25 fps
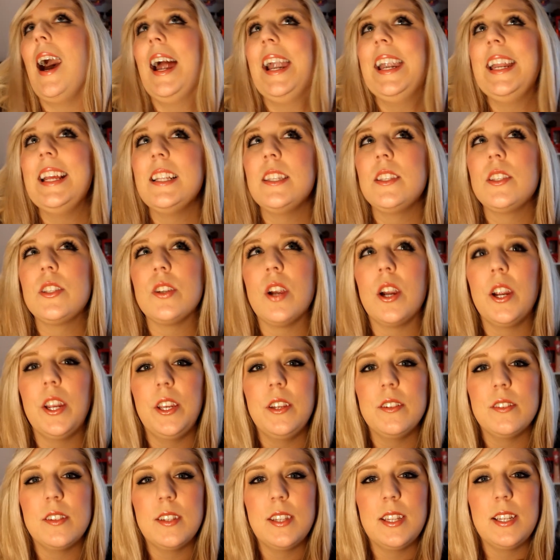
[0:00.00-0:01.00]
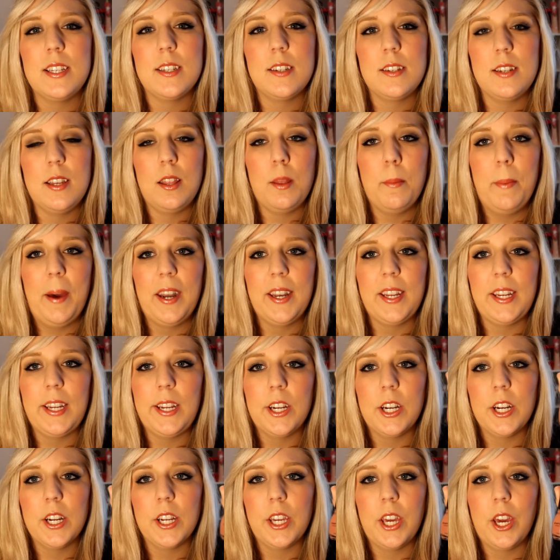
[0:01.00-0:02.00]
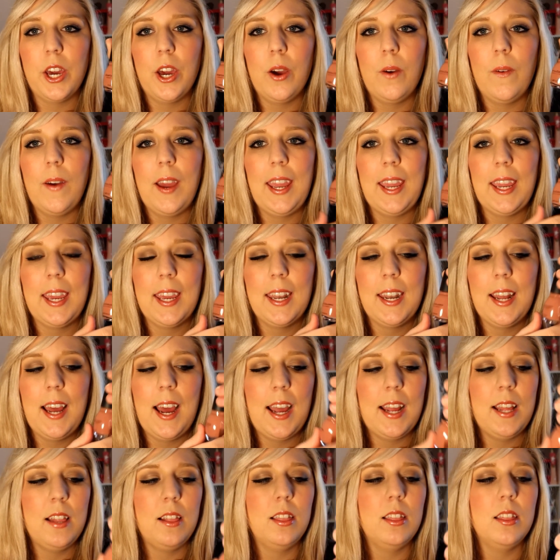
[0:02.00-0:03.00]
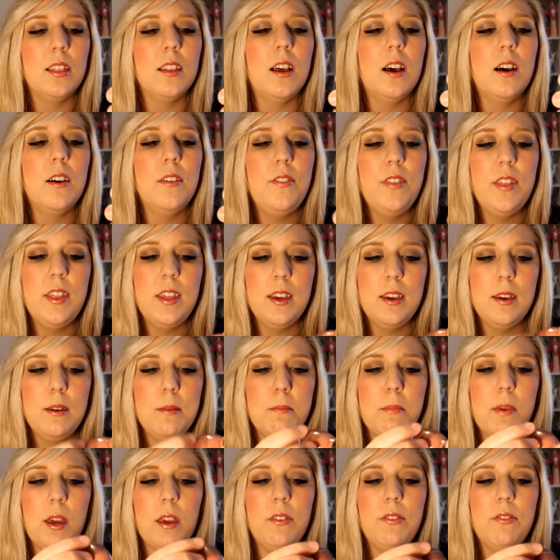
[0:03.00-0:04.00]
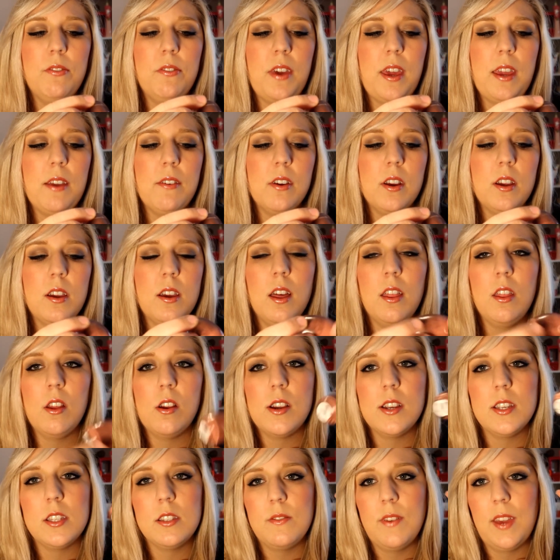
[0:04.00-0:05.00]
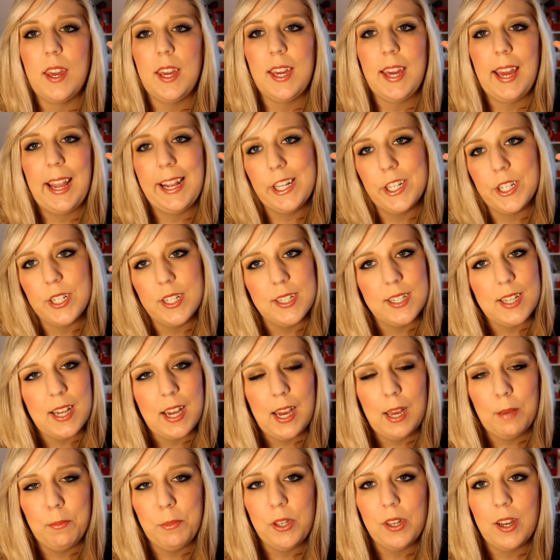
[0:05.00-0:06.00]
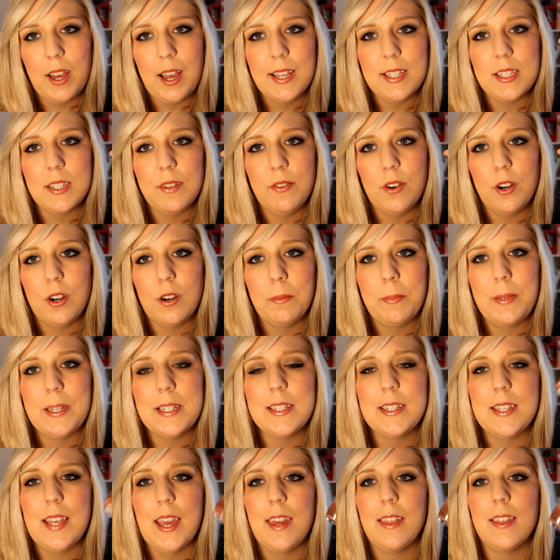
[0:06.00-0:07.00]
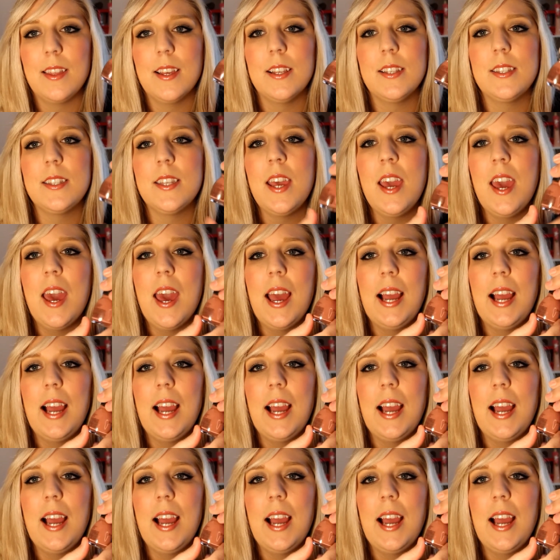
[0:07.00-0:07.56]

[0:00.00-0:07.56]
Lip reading: I I didn't start using these until about a year ago, and I love them. My favorite color is Vacation Time. You guys have heard me say this.